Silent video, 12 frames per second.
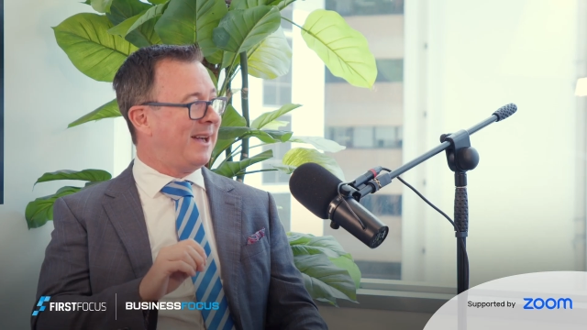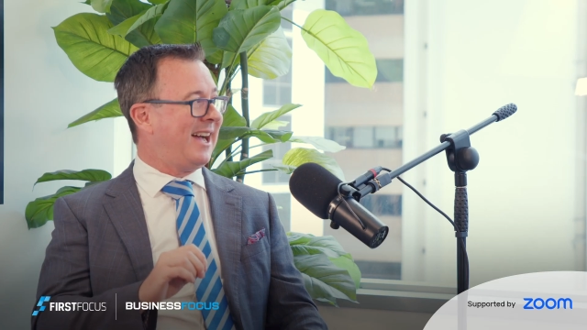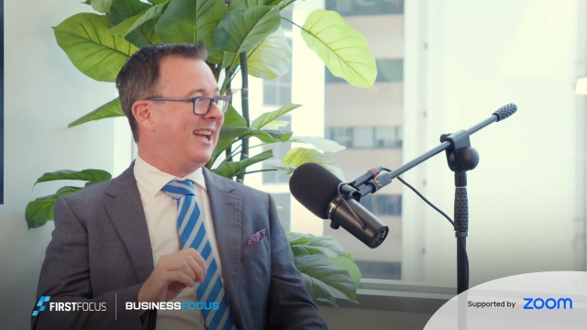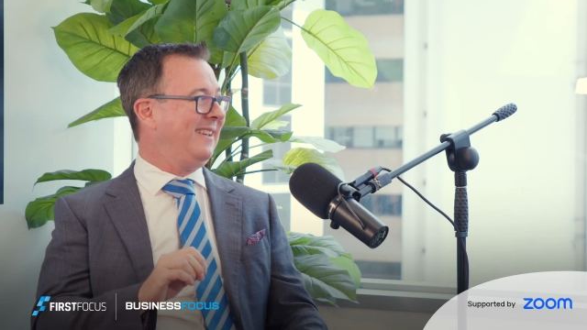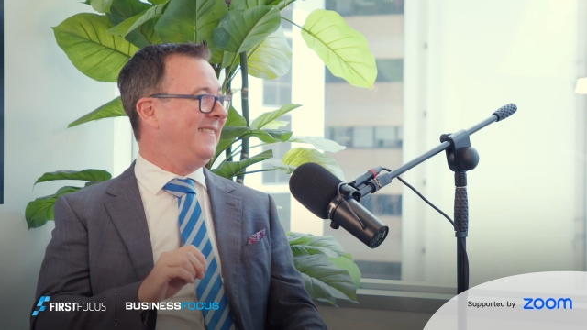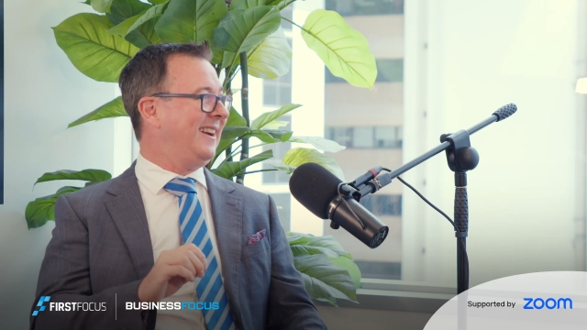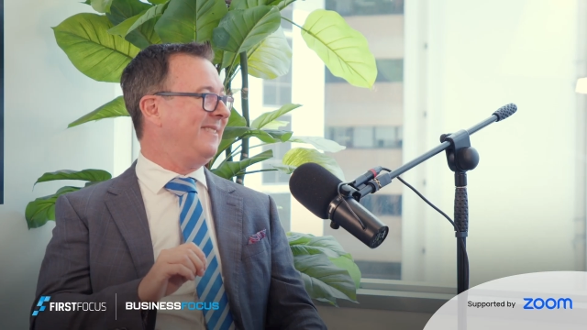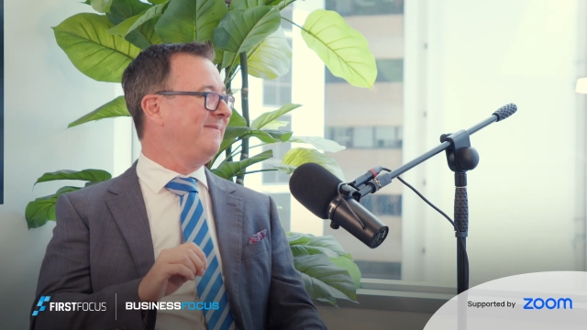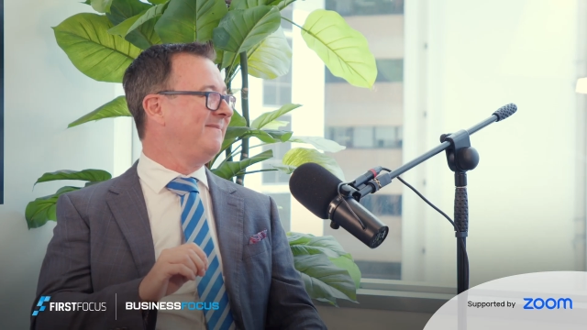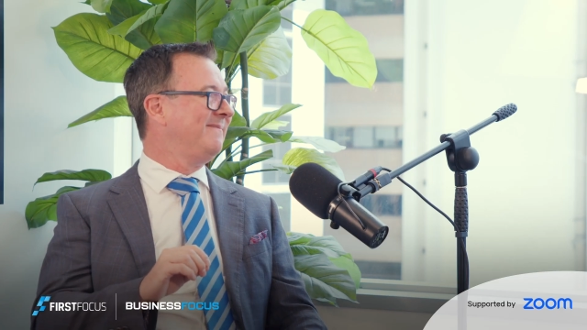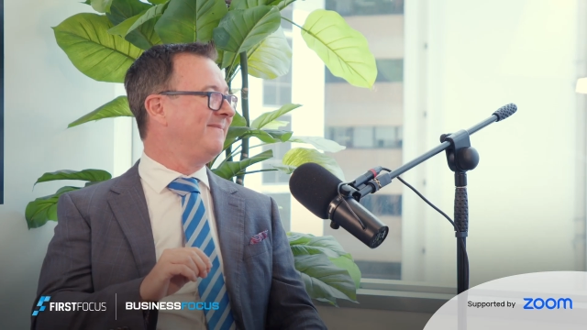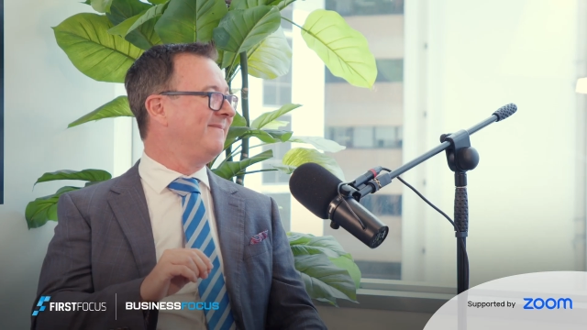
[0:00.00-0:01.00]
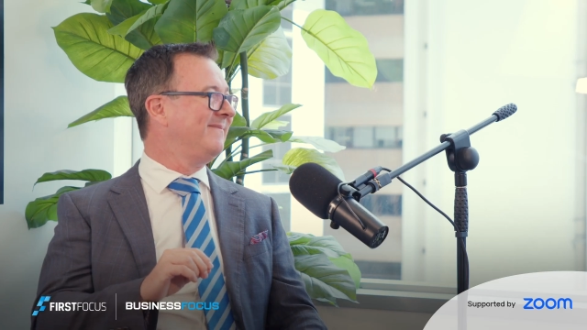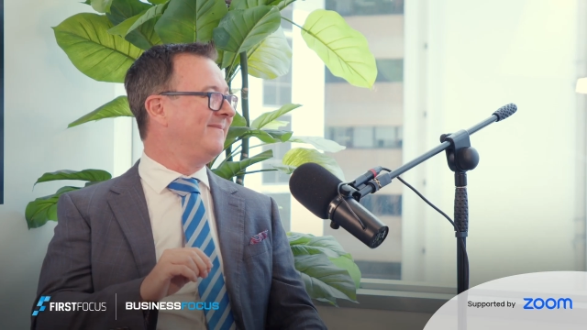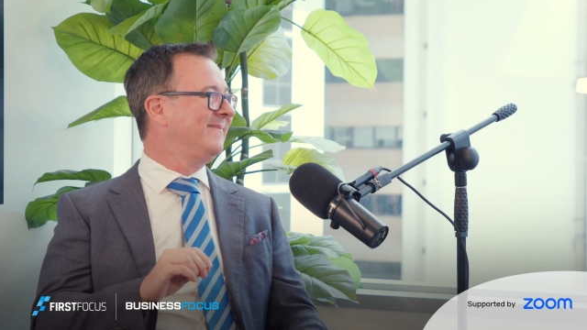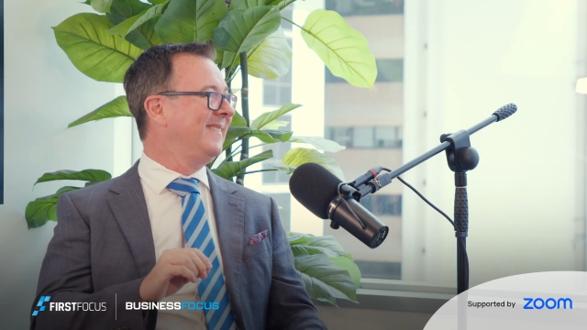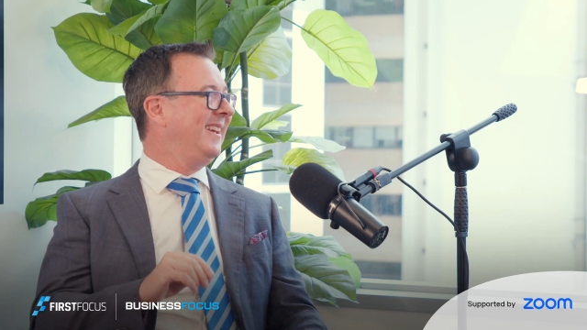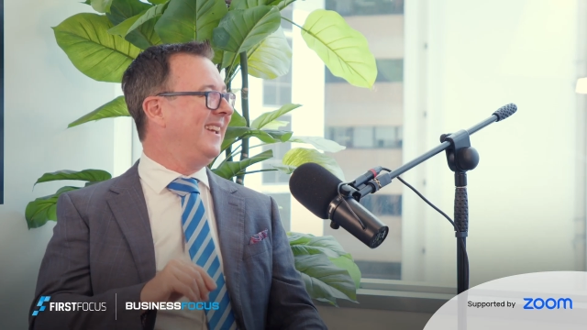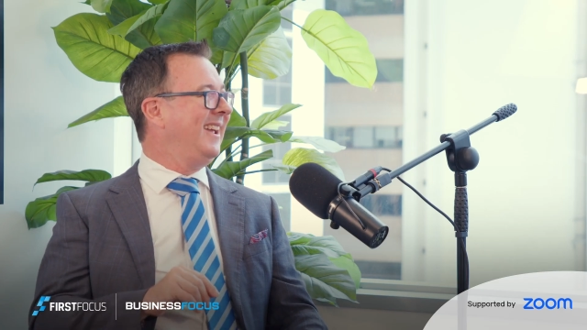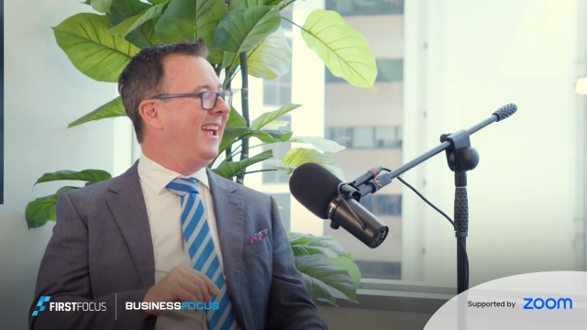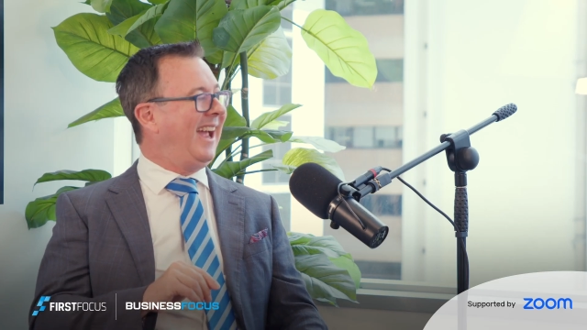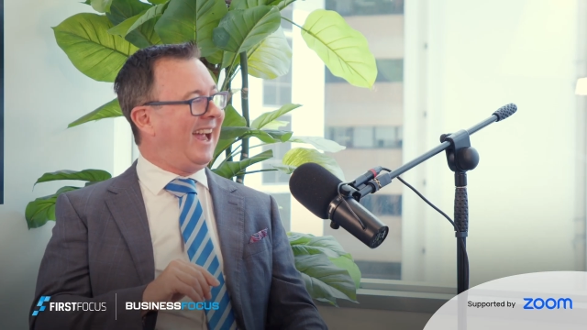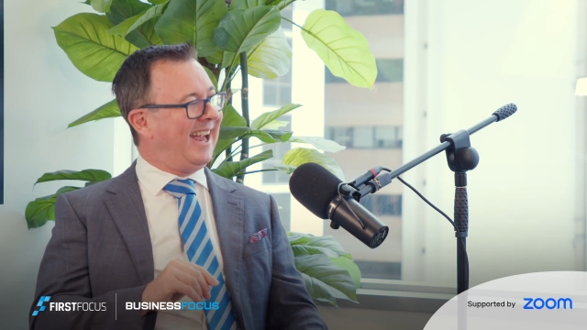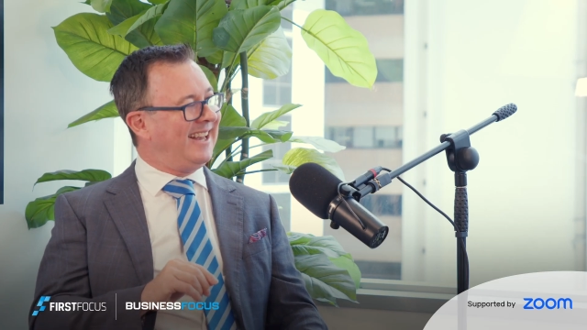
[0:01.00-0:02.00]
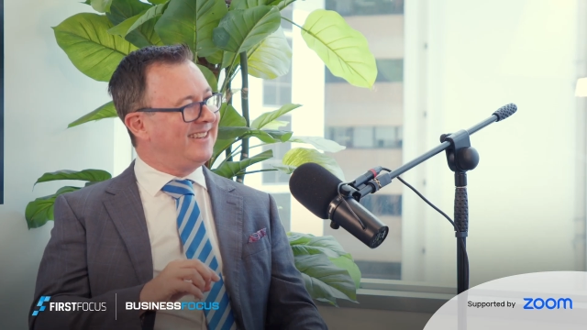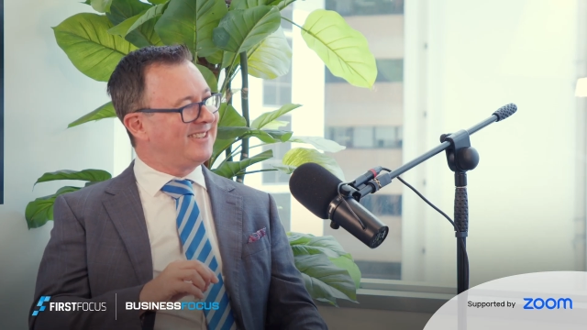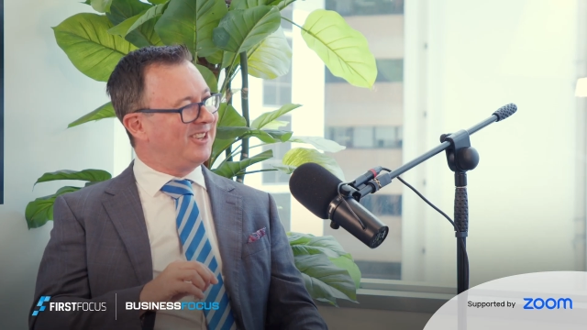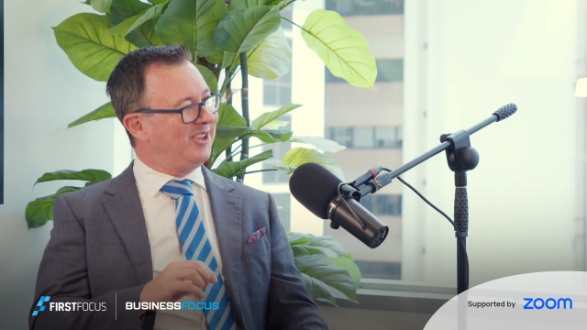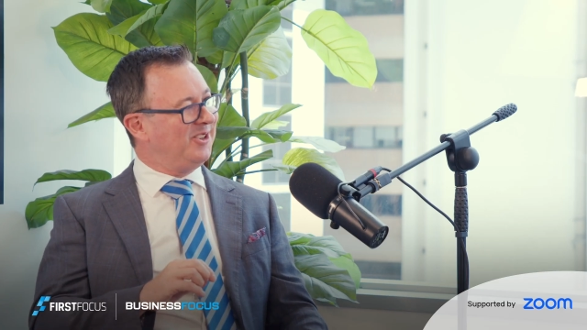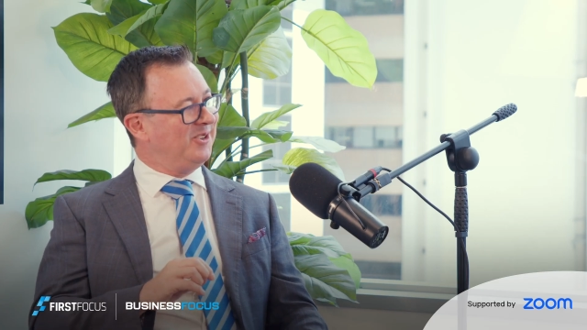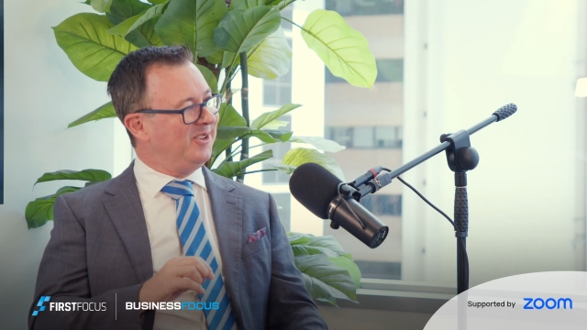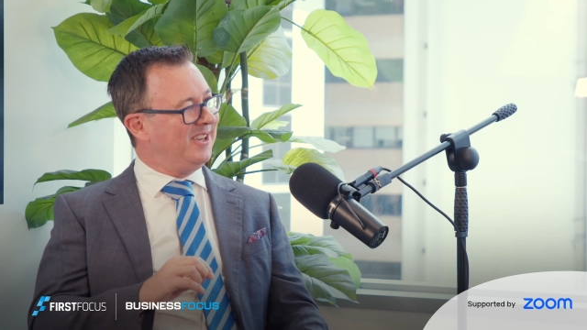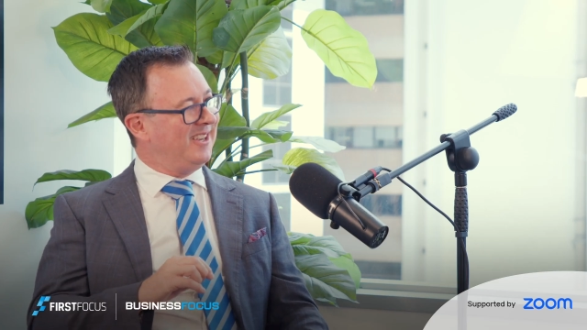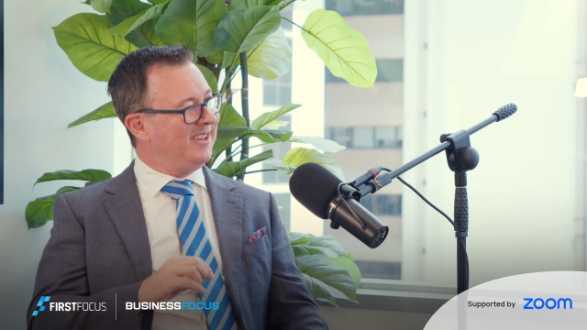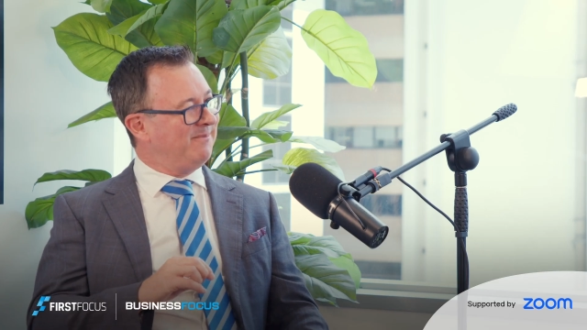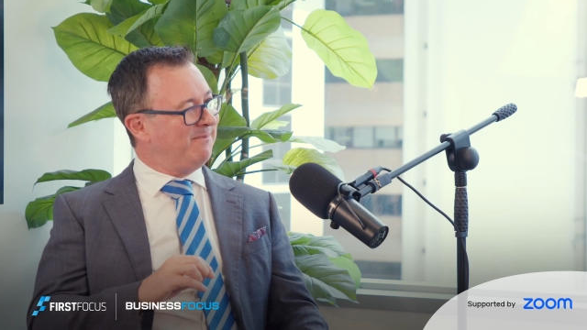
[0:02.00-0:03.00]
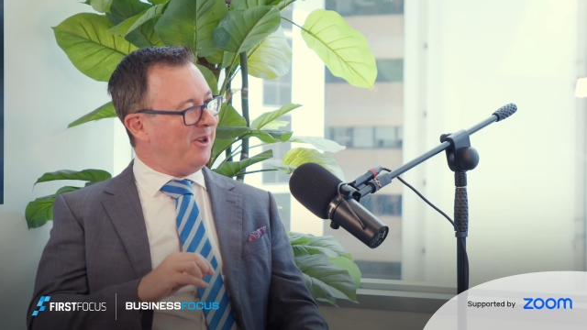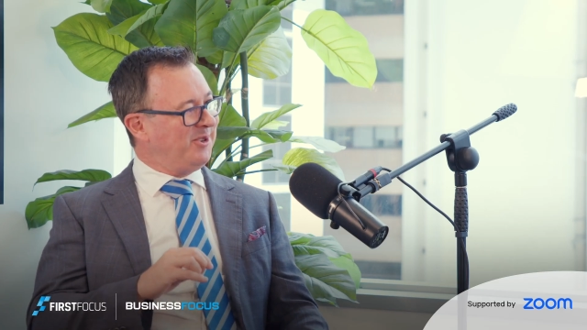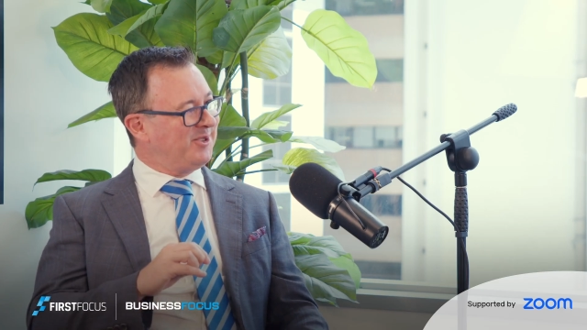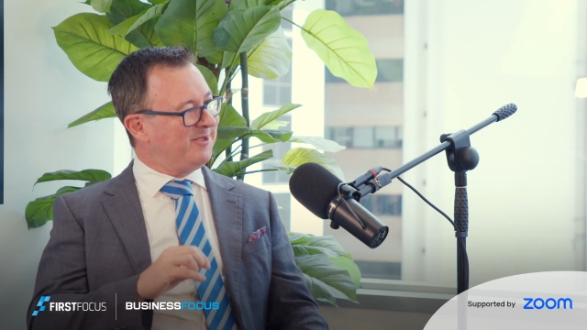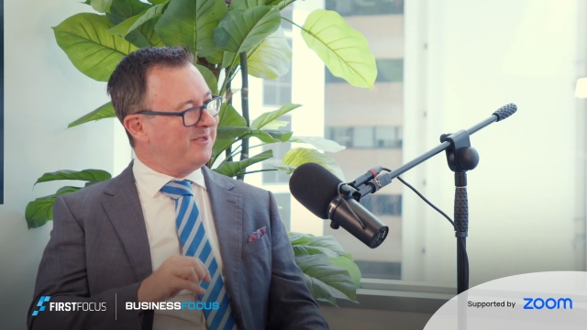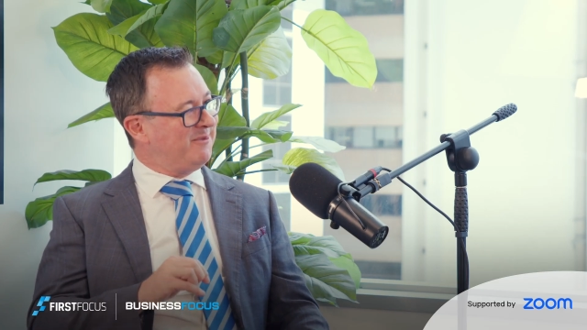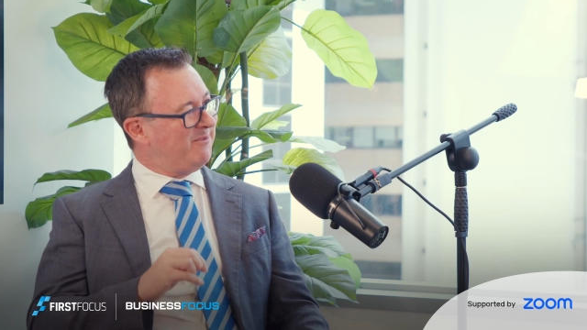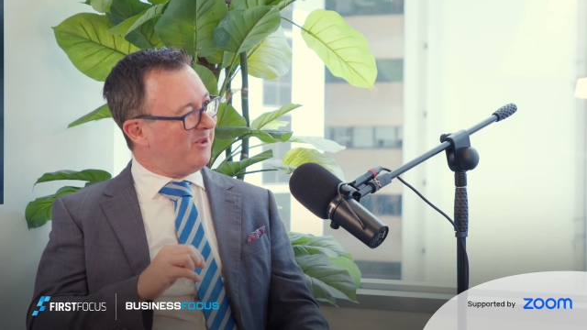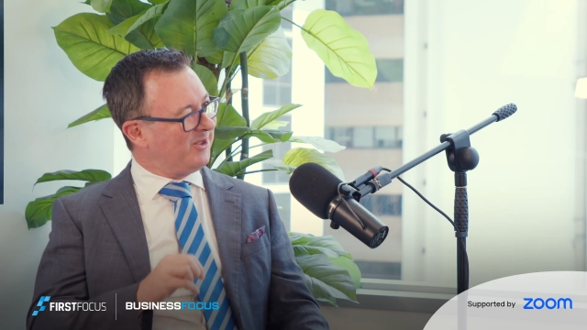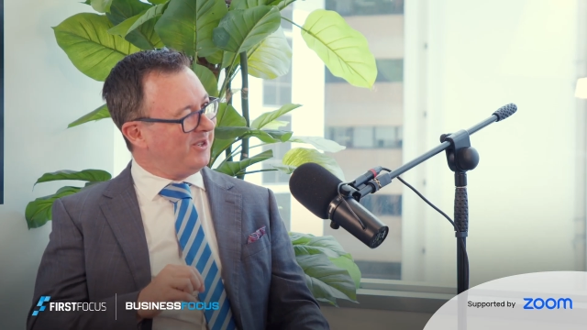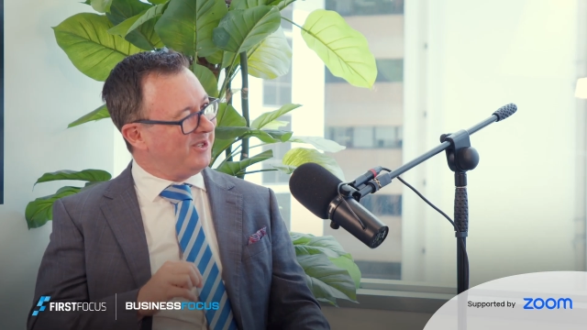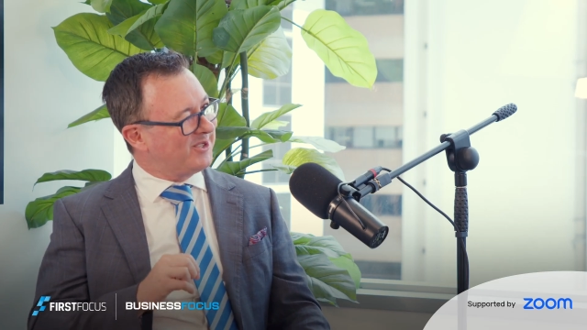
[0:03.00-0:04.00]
behavior. Mm-hmm. And so most of the modern